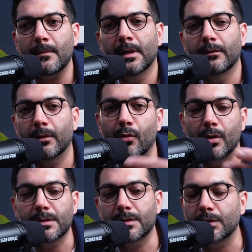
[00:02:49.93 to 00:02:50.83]
the
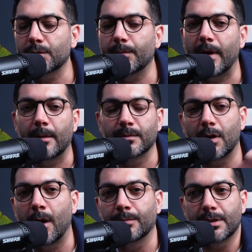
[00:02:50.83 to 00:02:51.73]
current search params
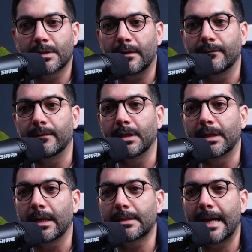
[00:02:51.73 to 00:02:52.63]
object that we
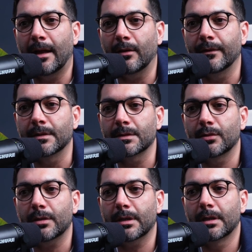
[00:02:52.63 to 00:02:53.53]
get out of this
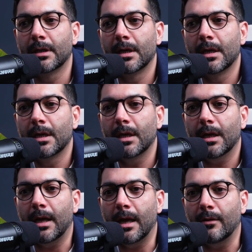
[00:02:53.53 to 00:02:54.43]
hook.
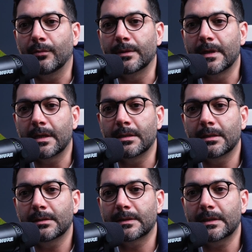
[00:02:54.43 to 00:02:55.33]
Uh, we then
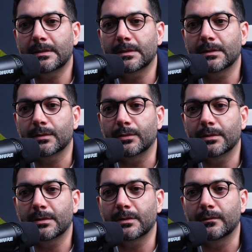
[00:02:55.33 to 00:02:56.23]
set the sort
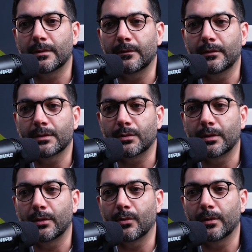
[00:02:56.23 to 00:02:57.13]
to whatever
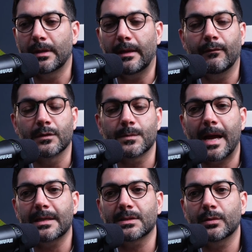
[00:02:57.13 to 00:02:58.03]
sorting order that was
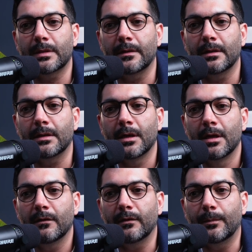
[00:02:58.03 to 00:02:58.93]
passed to it, and then
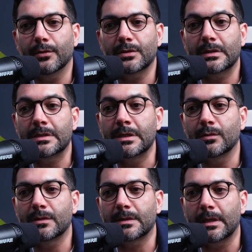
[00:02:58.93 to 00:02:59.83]
we push this new
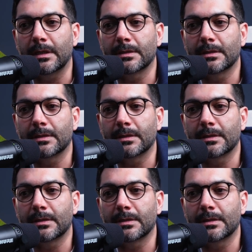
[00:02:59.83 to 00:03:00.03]
state,